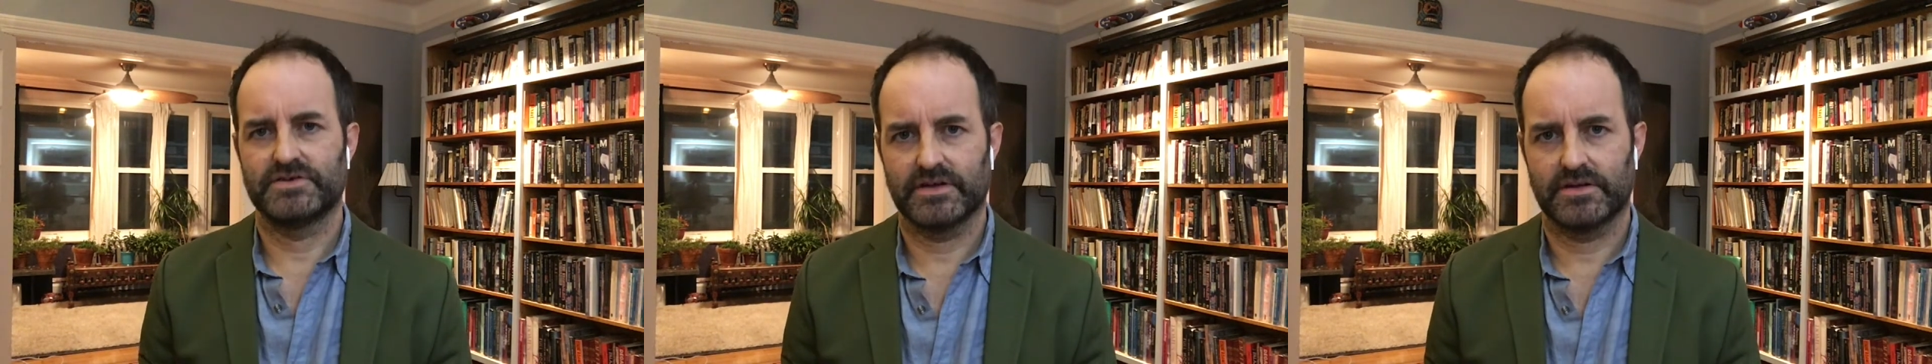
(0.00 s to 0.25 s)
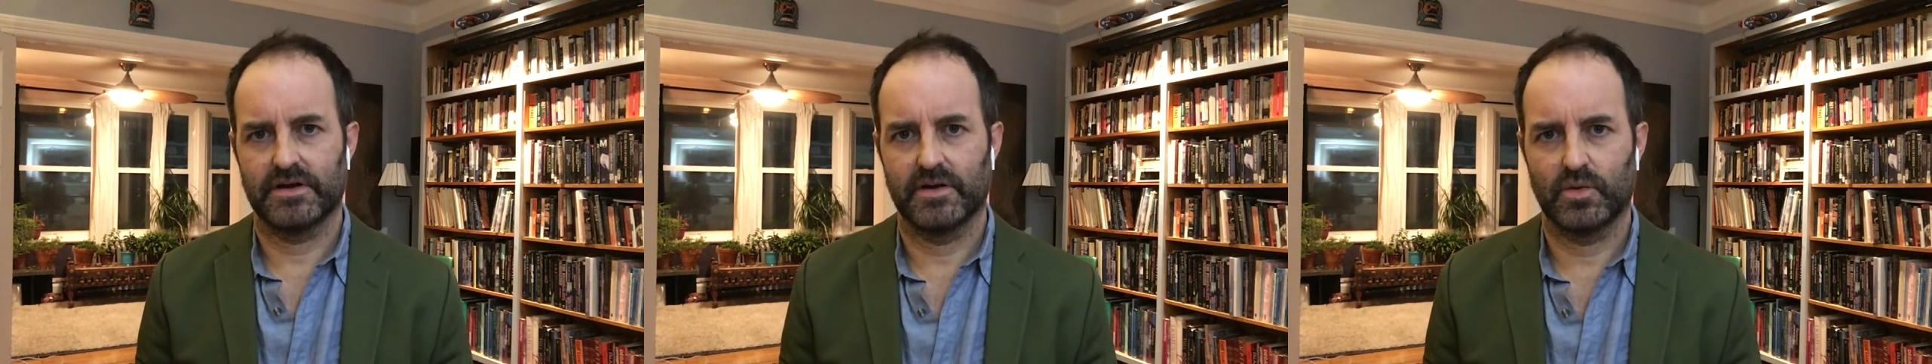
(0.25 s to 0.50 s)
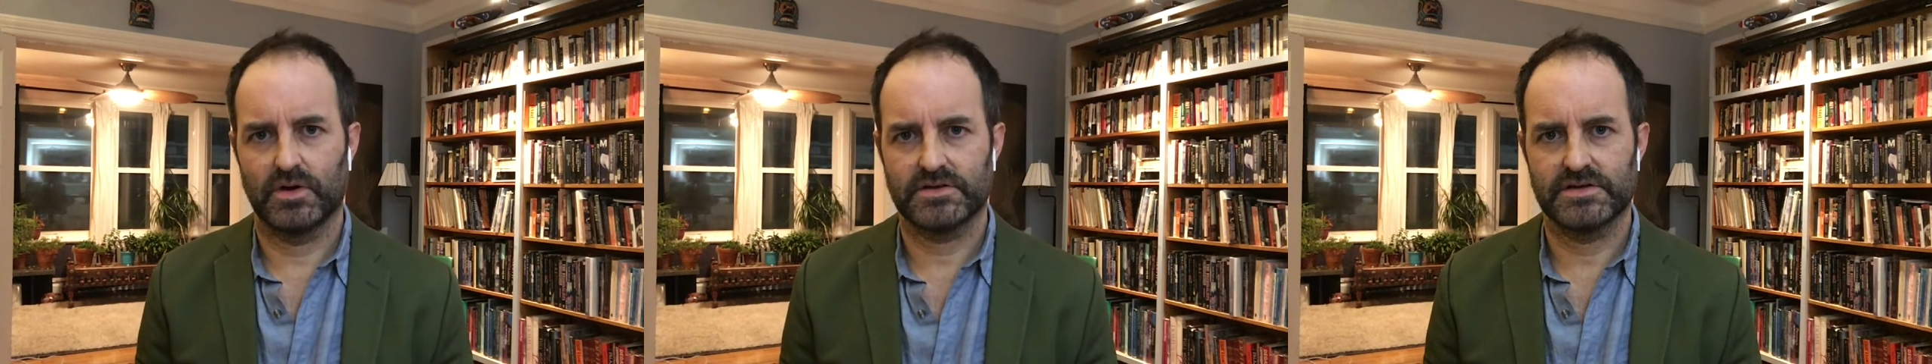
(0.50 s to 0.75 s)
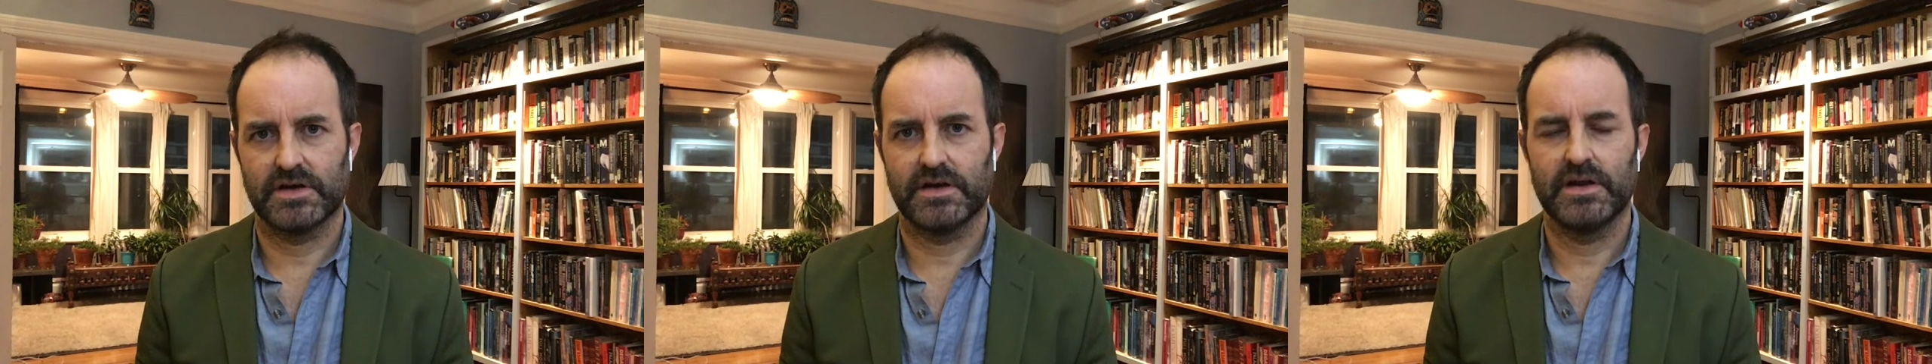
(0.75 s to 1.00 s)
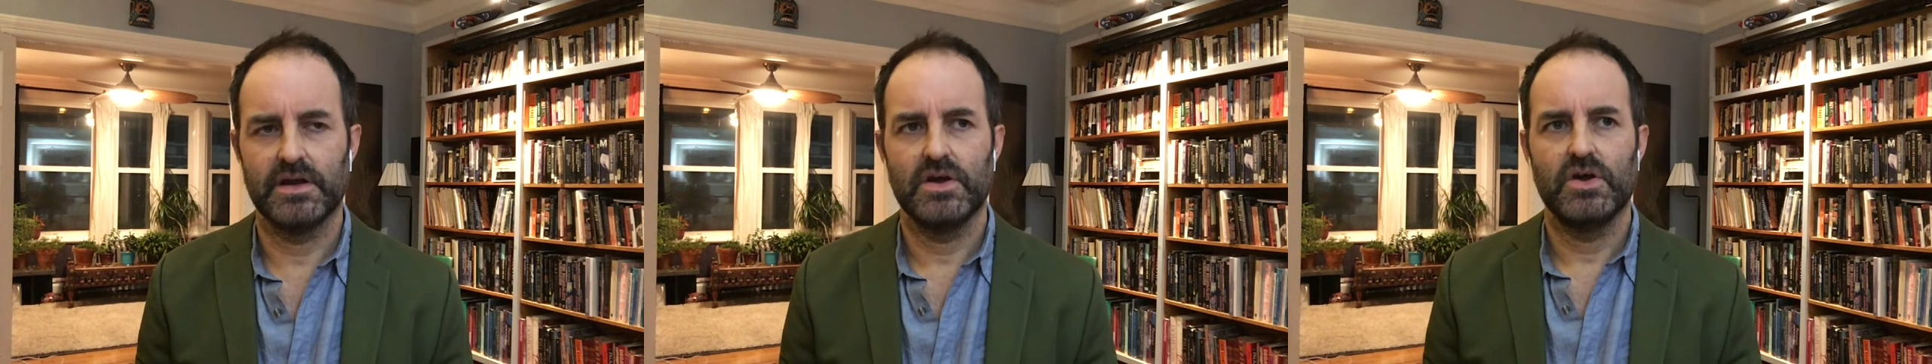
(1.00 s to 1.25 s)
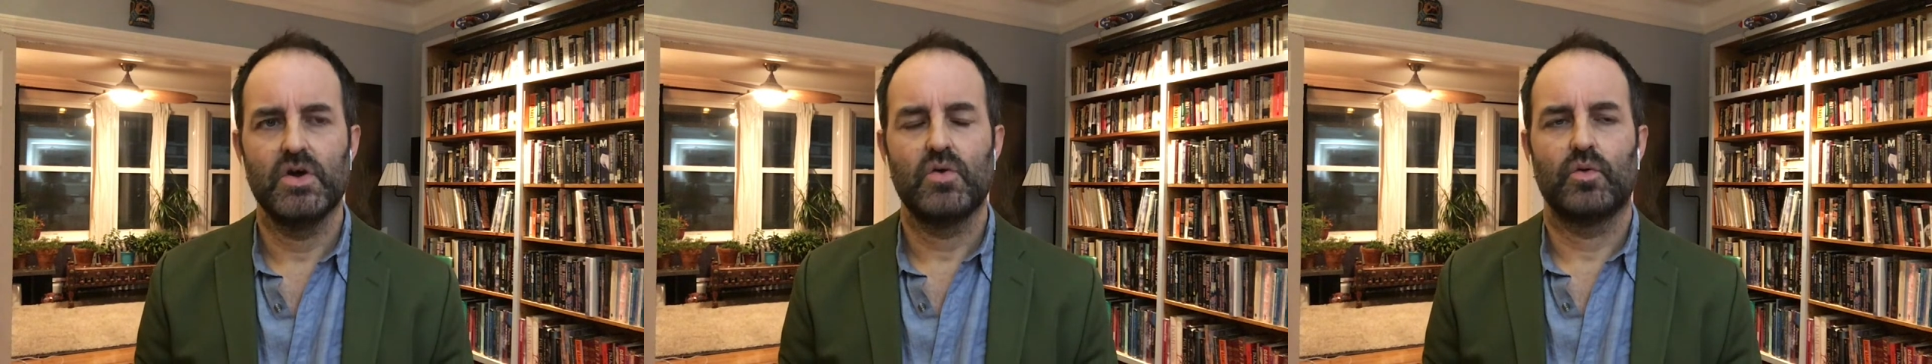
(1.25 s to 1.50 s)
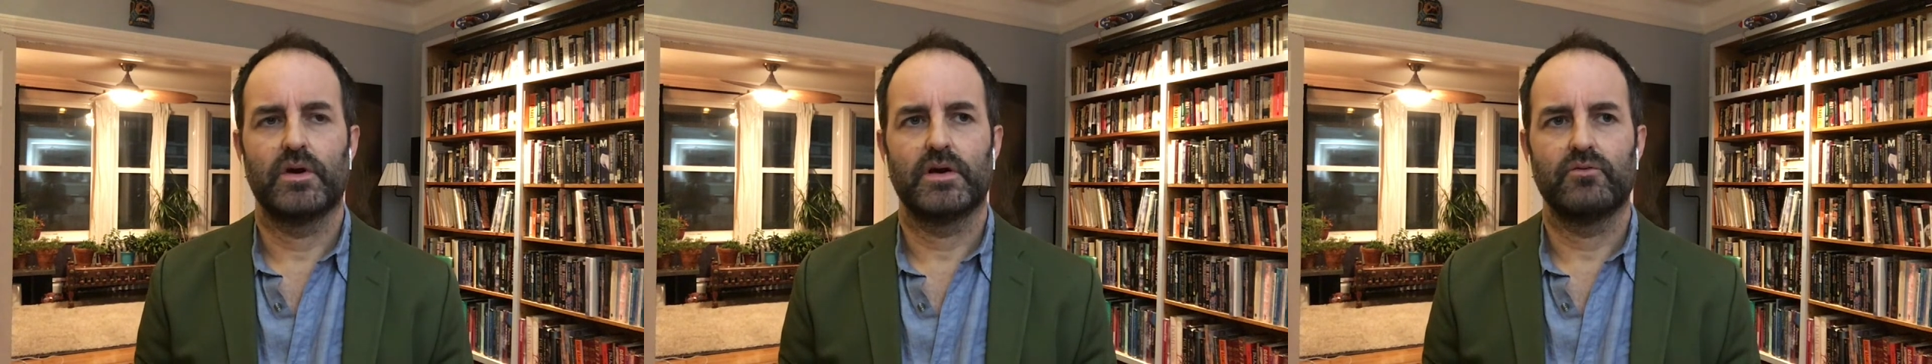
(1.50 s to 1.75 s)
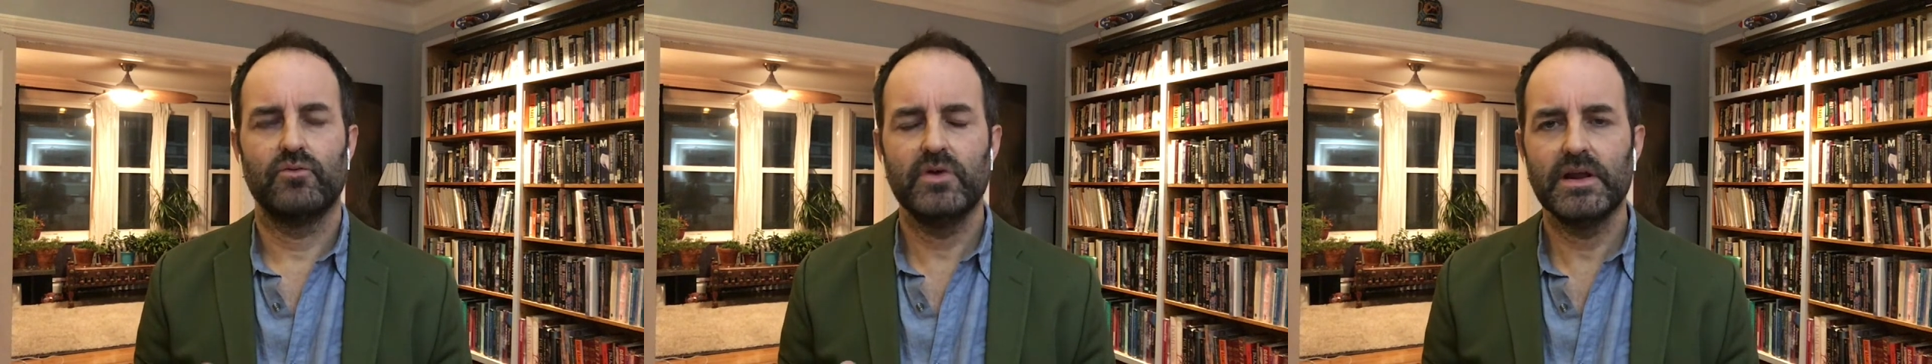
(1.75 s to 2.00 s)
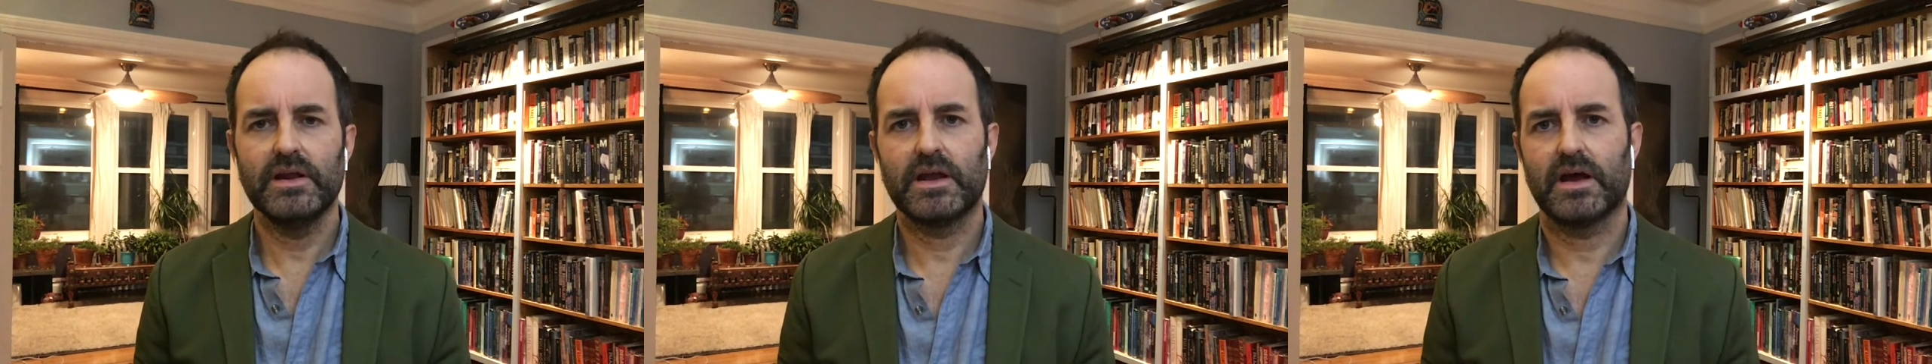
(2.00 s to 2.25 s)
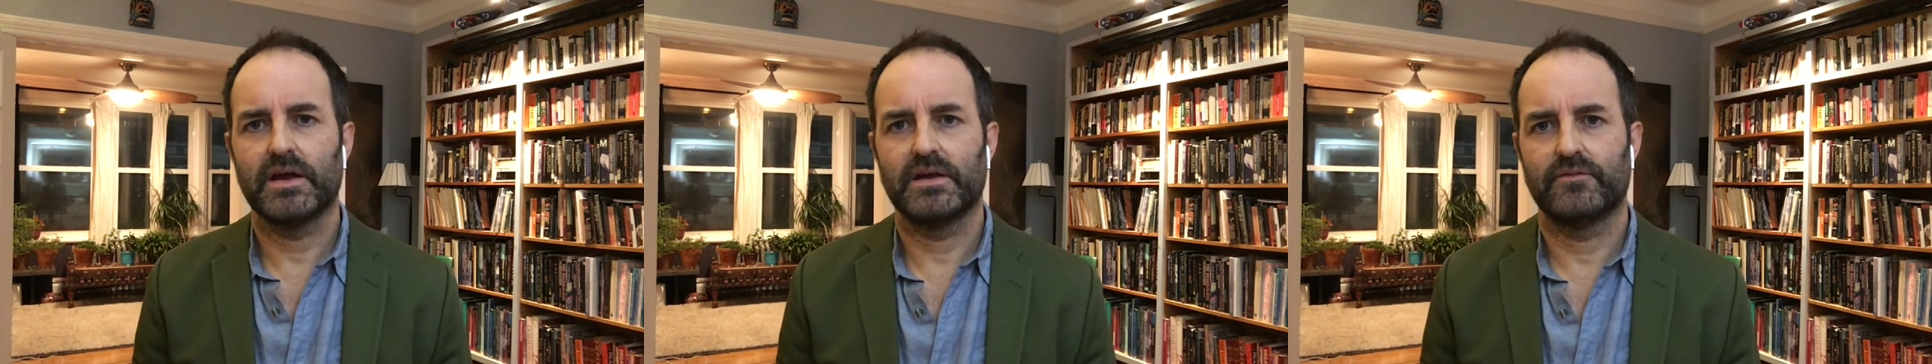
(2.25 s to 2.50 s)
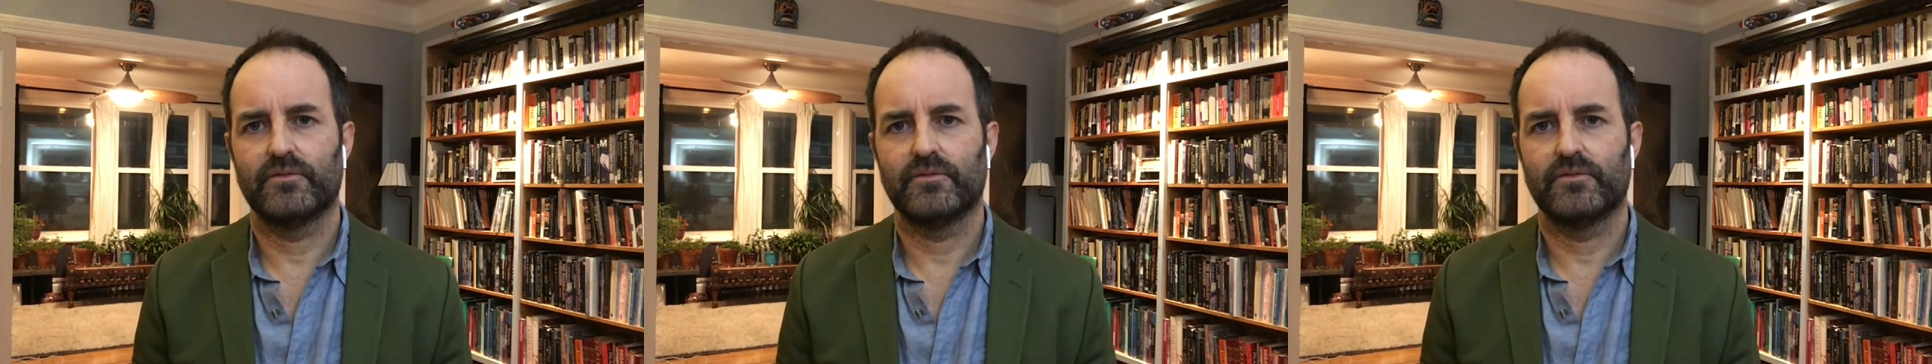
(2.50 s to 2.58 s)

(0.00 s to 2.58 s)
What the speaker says: that I worked on where I really kind of